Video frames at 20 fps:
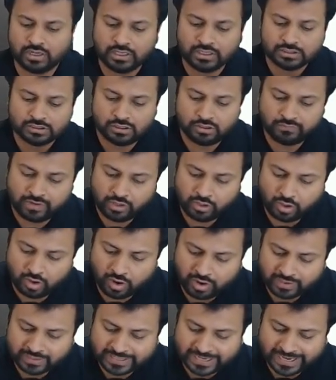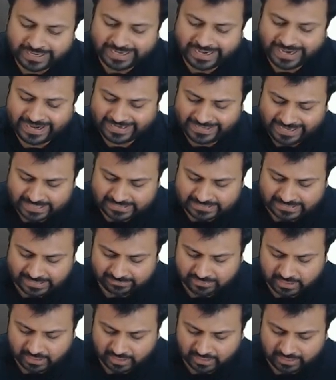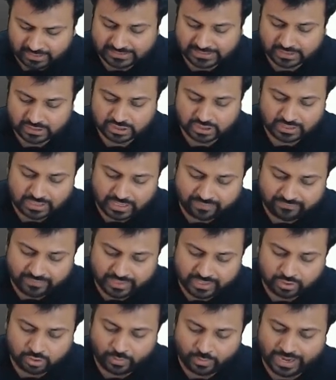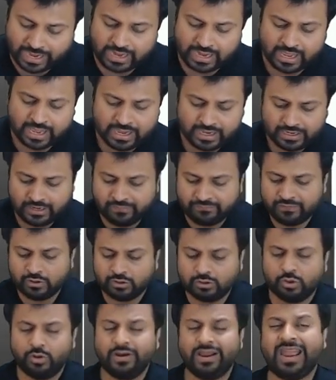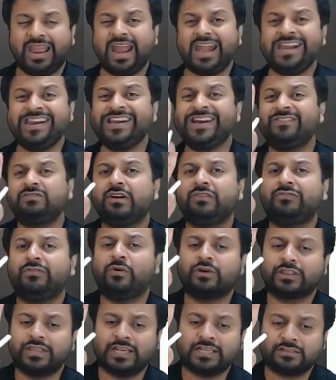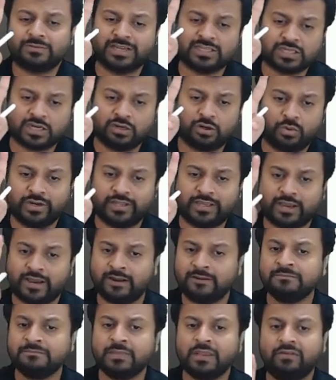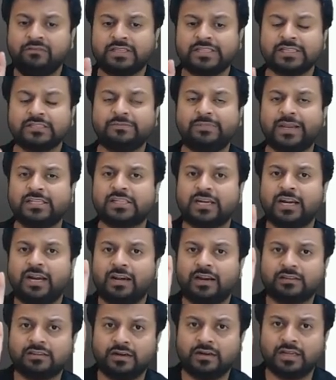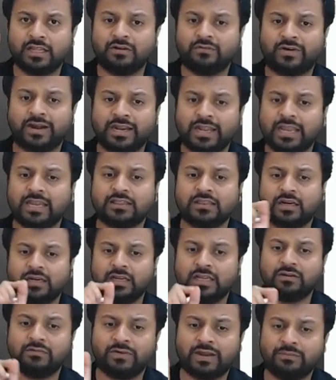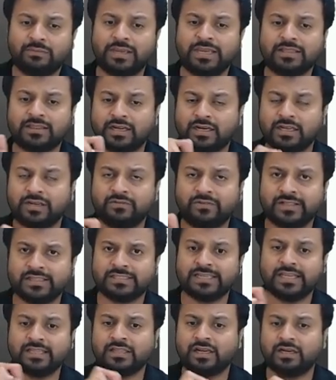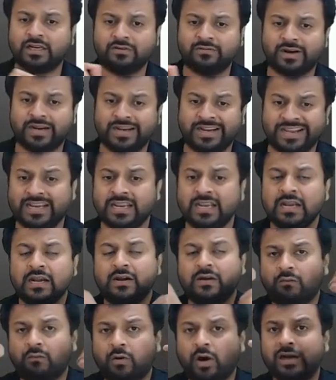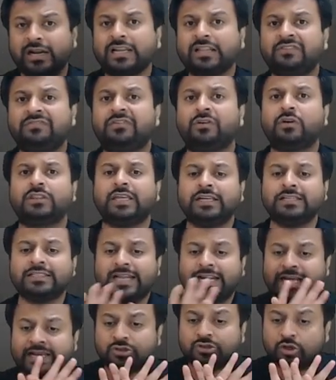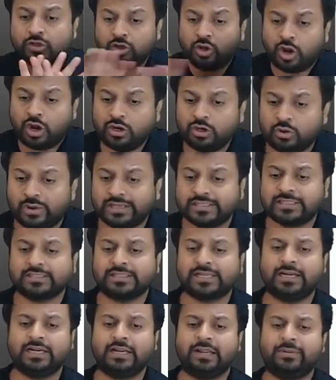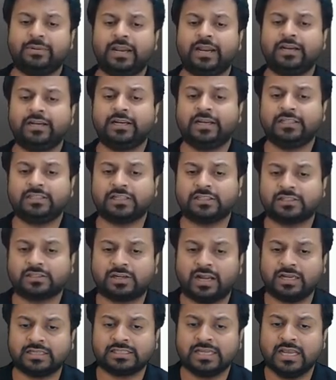You will not get any exemption under section 11 and 12 if you do any of the 4 things mentioned over here, which is mentioned under 13.1a, 13.1b, 13.1c and 13.1d. What are the 4 things that I should not do as a charitable and religious trust?